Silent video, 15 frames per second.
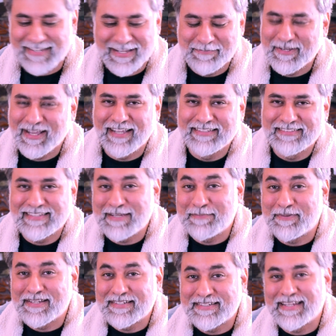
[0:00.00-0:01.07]
time, guys,
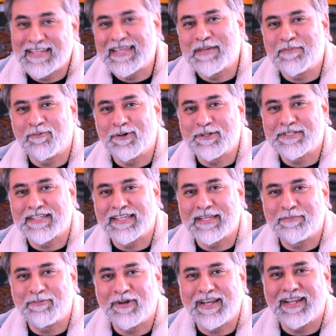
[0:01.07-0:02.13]
keep listening, keep watching,
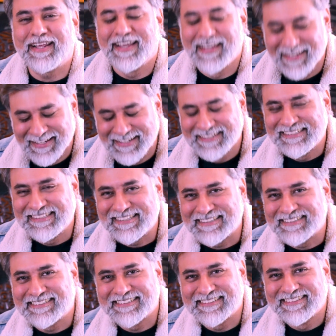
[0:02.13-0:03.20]
keep reading.
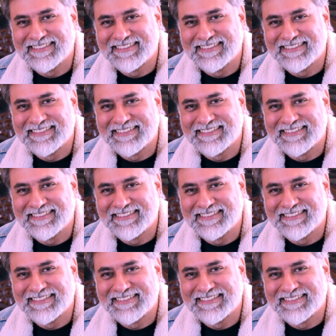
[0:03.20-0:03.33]
Cheers.